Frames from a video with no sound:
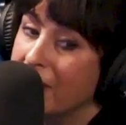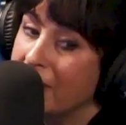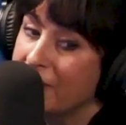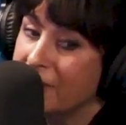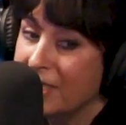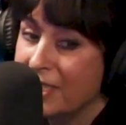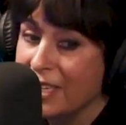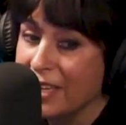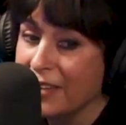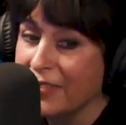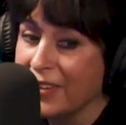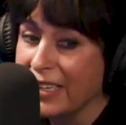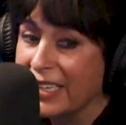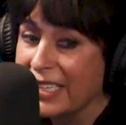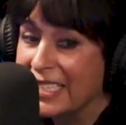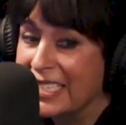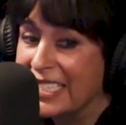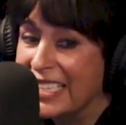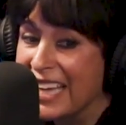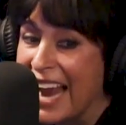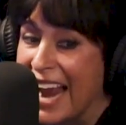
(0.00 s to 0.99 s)
certificate,
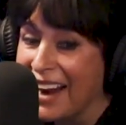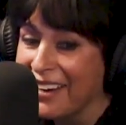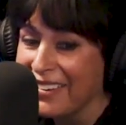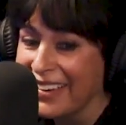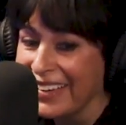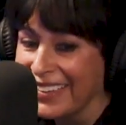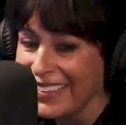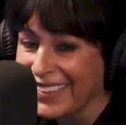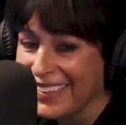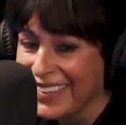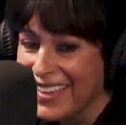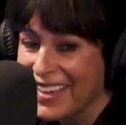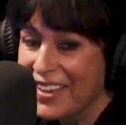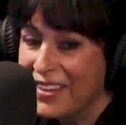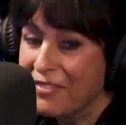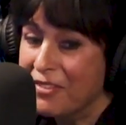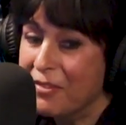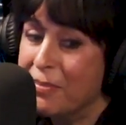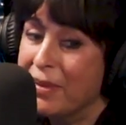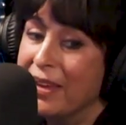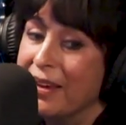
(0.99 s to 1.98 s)
dreaming. Darren. Yes,
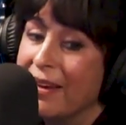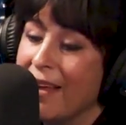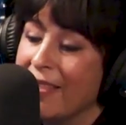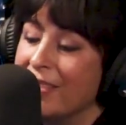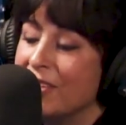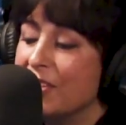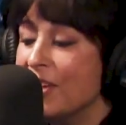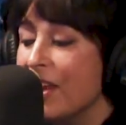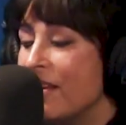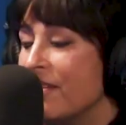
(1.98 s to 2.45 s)
for being on the show.